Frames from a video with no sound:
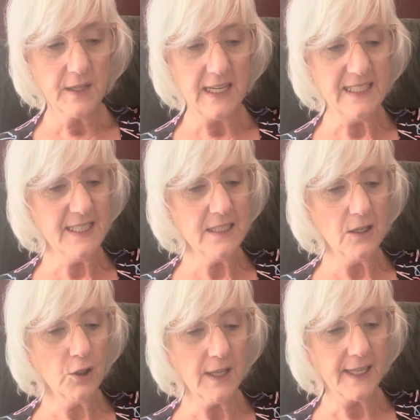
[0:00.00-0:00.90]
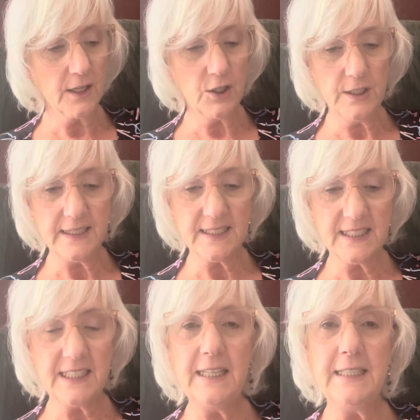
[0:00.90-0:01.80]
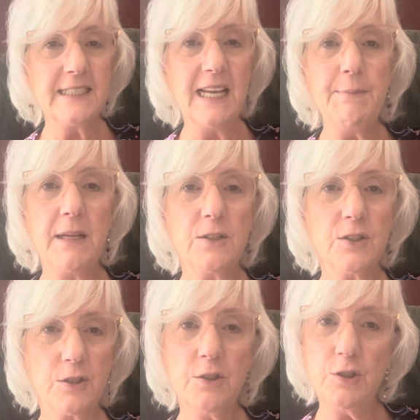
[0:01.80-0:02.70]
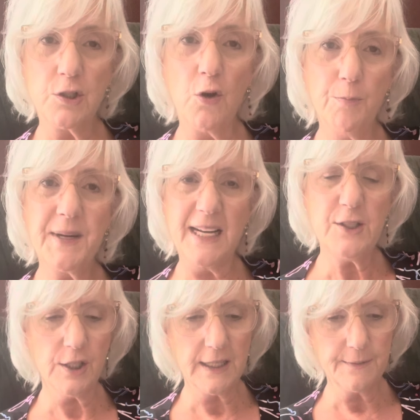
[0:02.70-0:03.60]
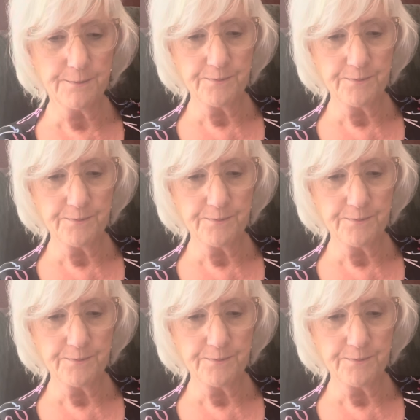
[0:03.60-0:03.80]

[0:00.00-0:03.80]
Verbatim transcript: It didn't look like a good skimming stone, but I took it.